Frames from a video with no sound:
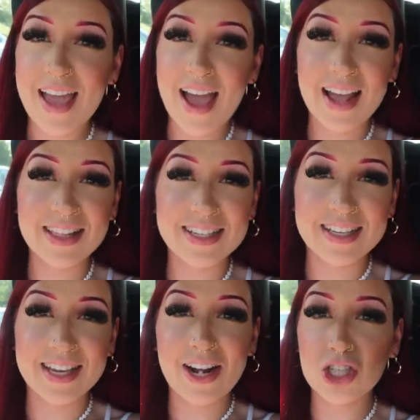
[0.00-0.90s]
Yeah, I look
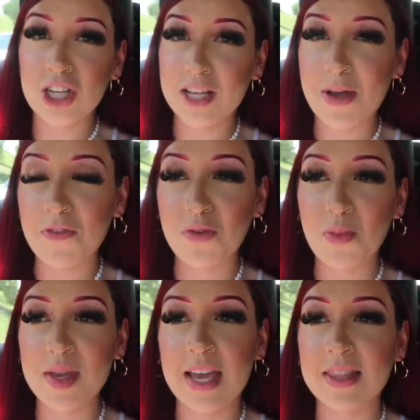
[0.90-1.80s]
good. I'll show you guys my outfit
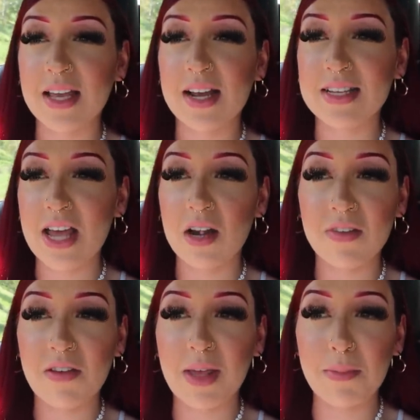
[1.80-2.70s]
when we get there because I don't
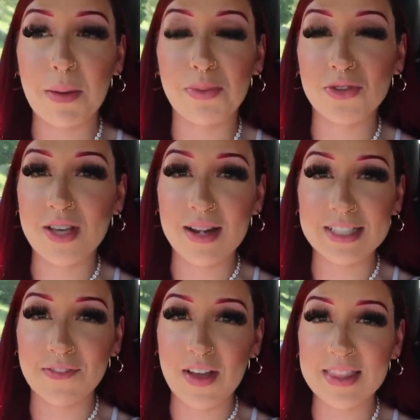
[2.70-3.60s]
even have like my boots on and
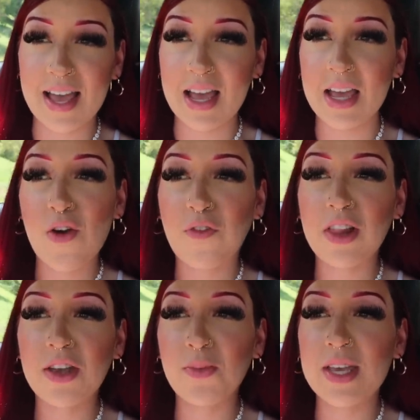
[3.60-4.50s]
stuff like that.
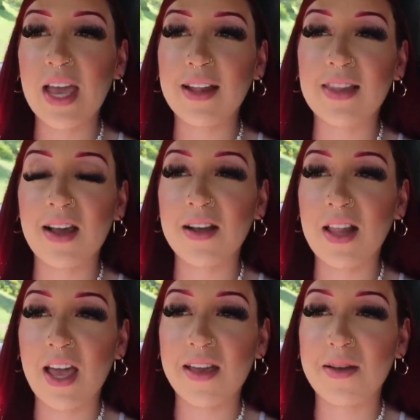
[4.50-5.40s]
Hopefully we get there
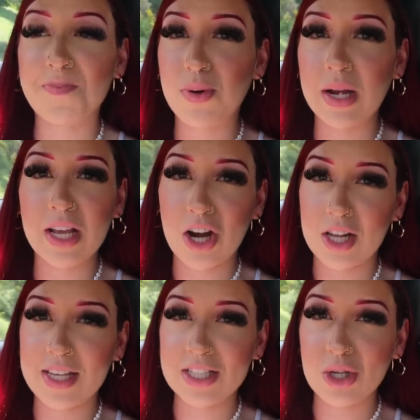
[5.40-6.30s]
like pretty
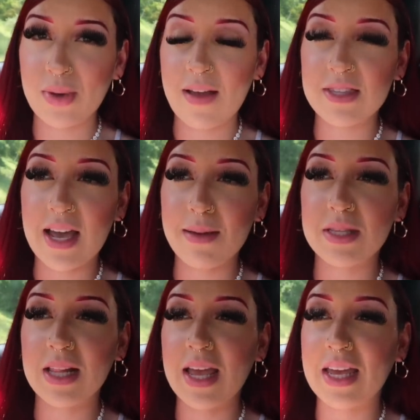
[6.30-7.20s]
early so we have time
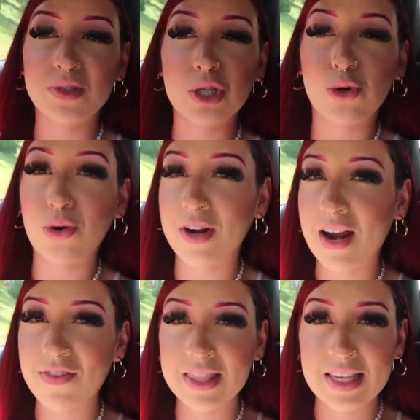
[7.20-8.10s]
to like tour
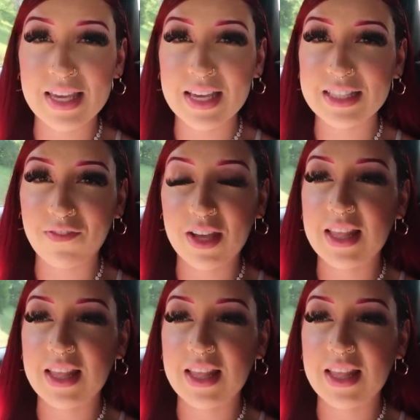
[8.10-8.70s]
everything and stuff like